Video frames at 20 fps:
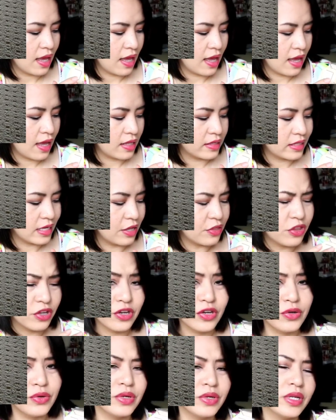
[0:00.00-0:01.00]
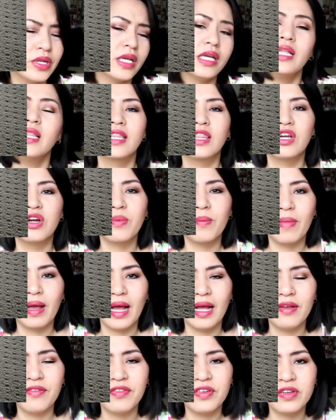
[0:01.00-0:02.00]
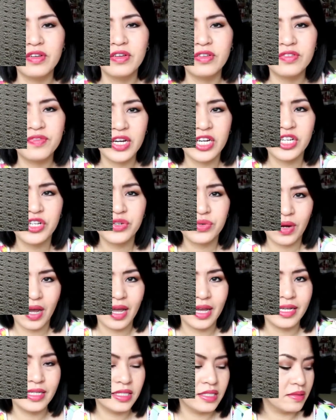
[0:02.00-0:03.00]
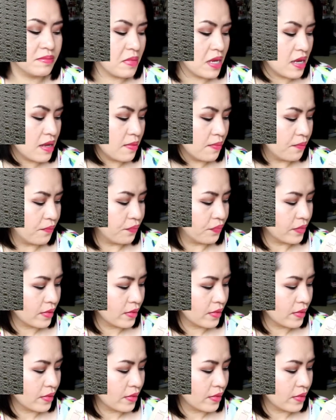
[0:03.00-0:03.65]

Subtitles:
And the Nudie, like their matte, feels very dry to me.